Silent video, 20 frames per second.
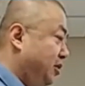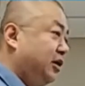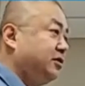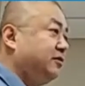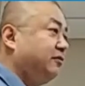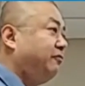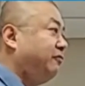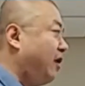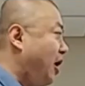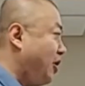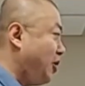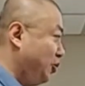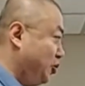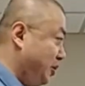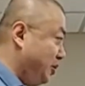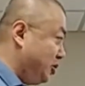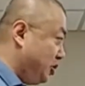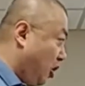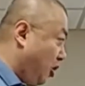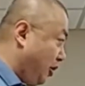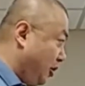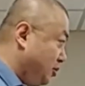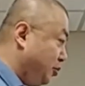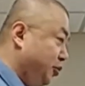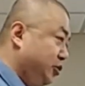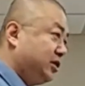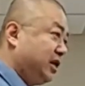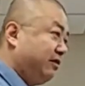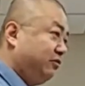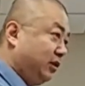There's a fire to be started.
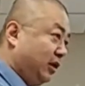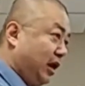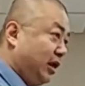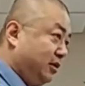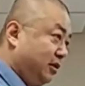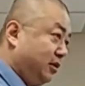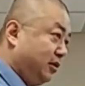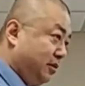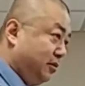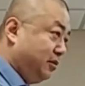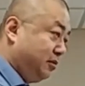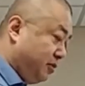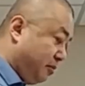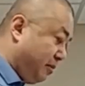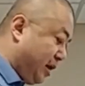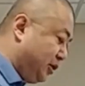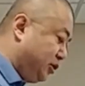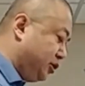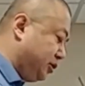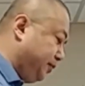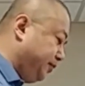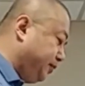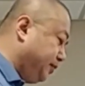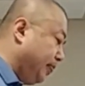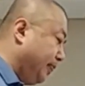We just have to light the match.